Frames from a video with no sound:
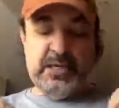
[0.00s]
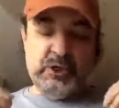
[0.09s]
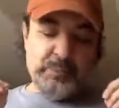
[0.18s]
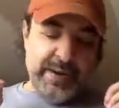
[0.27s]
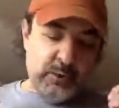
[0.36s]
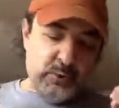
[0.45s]

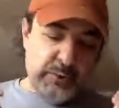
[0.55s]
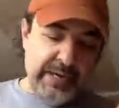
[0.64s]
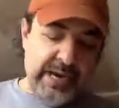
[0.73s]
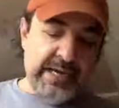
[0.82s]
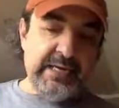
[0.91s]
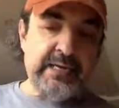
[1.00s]
is by
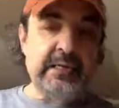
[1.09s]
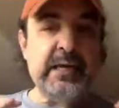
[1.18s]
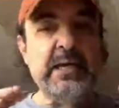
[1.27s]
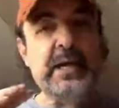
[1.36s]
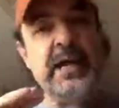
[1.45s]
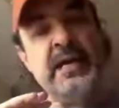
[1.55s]
creating
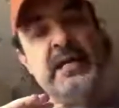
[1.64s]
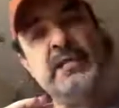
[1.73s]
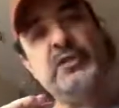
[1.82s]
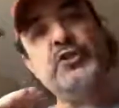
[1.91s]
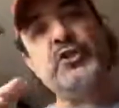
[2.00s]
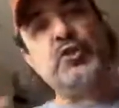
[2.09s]

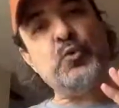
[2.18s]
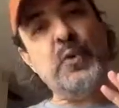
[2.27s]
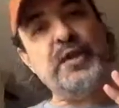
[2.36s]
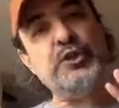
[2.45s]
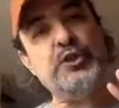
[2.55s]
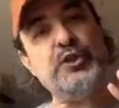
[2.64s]
a
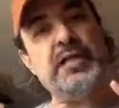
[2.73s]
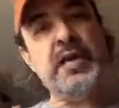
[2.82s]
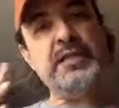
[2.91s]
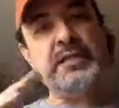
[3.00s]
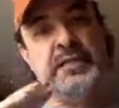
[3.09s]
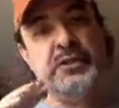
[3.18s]
situation,
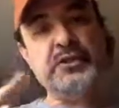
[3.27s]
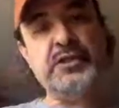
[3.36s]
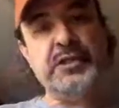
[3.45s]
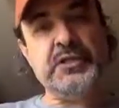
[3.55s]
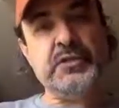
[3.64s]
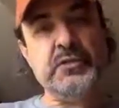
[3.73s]
an
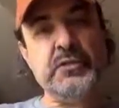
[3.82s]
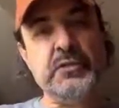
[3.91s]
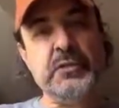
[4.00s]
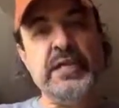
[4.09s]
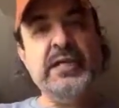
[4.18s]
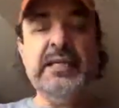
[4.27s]
incident
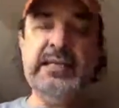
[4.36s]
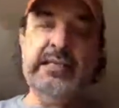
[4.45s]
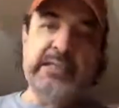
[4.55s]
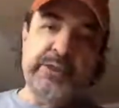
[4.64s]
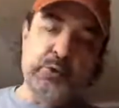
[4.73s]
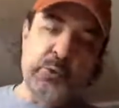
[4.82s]
in
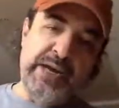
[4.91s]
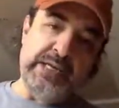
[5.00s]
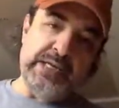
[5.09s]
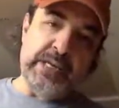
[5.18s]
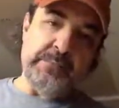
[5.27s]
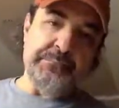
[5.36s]

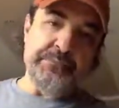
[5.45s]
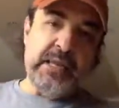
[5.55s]
Lithuania.